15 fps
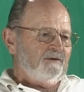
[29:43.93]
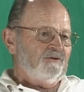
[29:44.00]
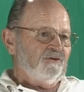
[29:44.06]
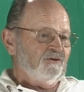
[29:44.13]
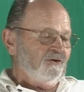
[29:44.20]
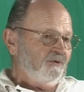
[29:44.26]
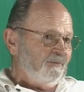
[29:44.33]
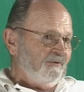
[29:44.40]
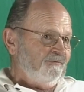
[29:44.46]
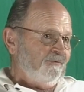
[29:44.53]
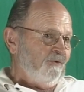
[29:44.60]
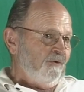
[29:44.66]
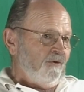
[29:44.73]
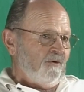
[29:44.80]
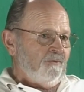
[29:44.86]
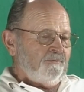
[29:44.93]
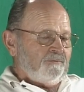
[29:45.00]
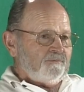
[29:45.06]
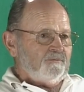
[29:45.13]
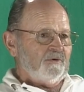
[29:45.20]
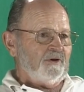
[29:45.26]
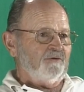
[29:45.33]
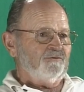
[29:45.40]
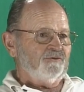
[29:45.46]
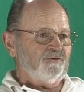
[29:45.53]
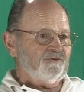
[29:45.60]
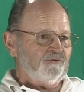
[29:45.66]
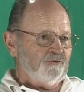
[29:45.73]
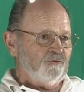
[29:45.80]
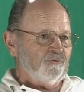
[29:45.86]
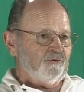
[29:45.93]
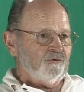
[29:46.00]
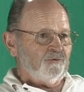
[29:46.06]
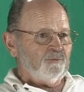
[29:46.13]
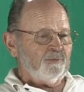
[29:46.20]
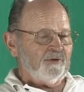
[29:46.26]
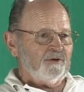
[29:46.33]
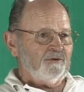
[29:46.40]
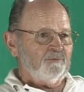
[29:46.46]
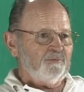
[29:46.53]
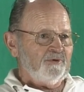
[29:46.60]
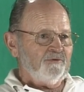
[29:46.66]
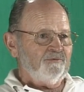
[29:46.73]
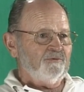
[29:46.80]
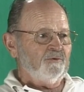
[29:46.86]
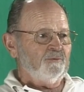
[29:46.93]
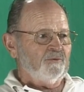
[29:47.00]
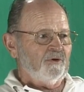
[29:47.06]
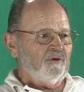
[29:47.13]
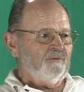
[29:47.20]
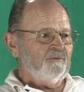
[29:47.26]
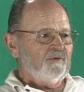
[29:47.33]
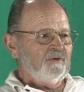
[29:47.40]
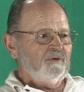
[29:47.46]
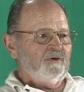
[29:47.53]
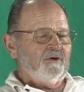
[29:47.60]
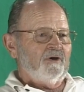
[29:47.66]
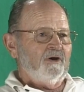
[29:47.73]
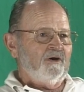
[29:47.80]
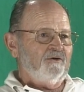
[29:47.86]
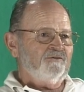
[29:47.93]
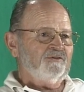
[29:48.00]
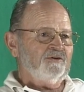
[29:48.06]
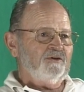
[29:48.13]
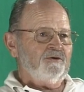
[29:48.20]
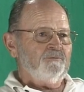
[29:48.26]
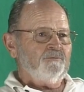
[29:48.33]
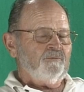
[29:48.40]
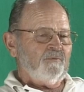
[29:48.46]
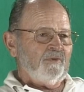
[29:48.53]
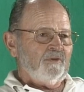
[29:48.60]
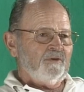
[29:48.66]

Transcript: the year before, when I was a junior playing B football, our team,